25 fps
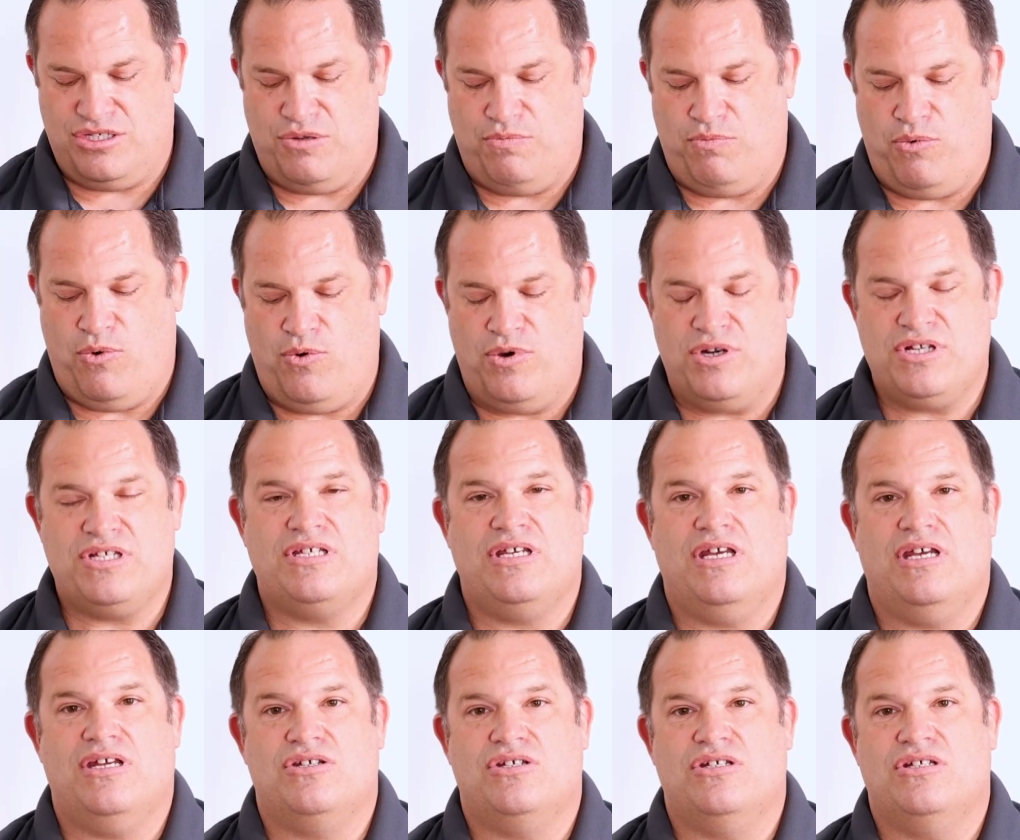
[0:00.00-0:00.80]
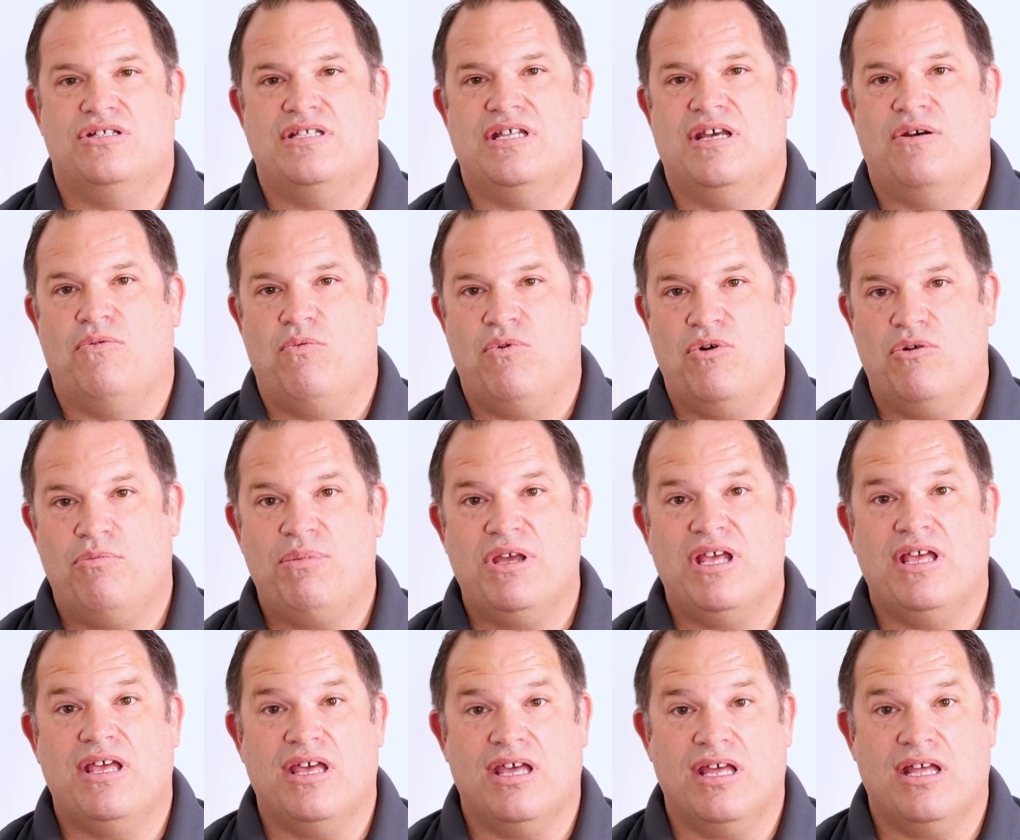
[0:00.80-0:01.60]
support sessions that will
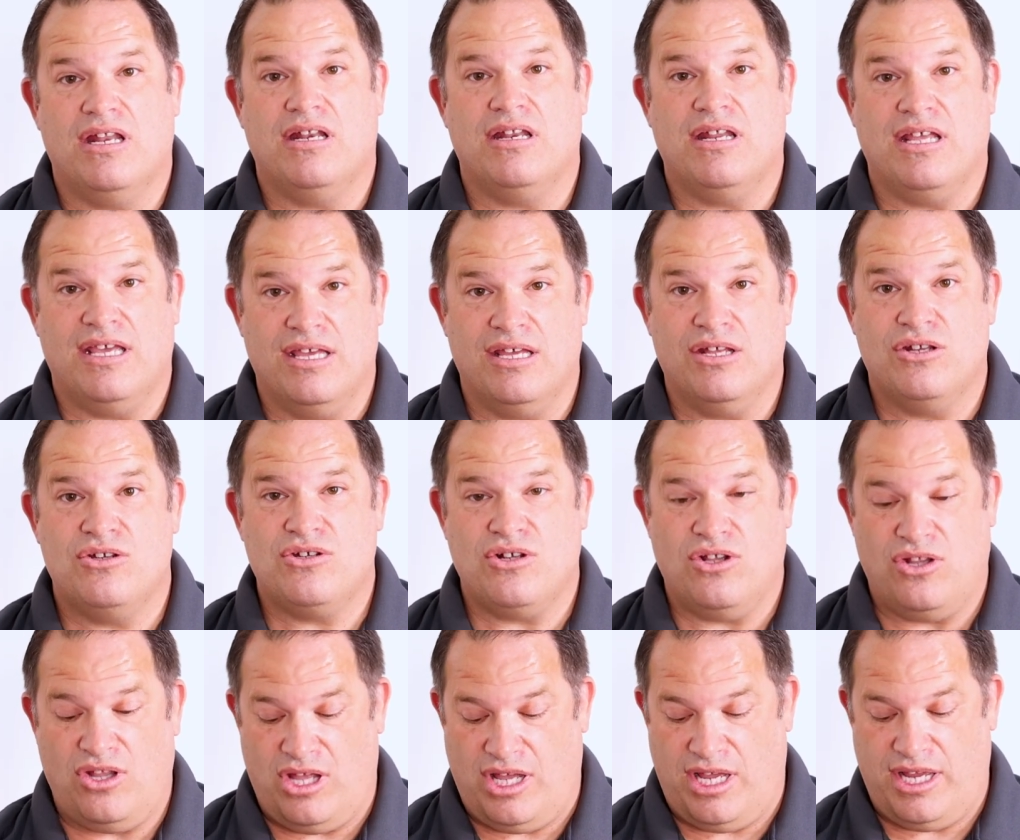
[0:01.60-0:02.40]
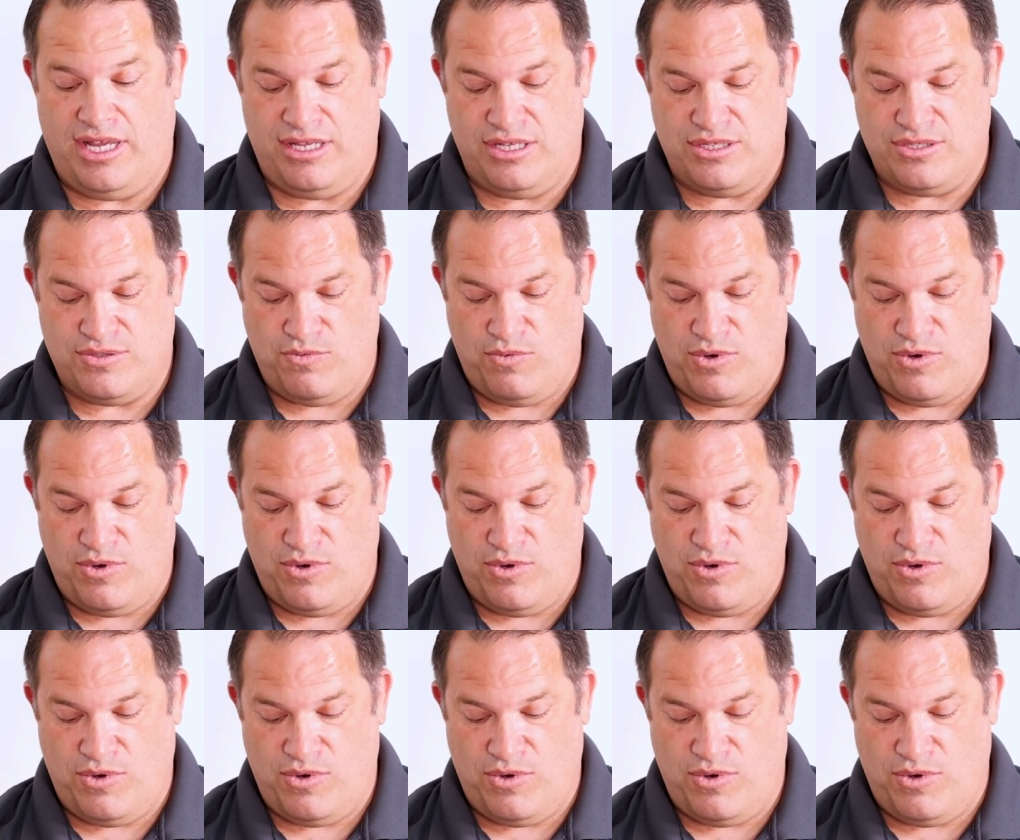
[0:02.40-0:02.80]
begin in July as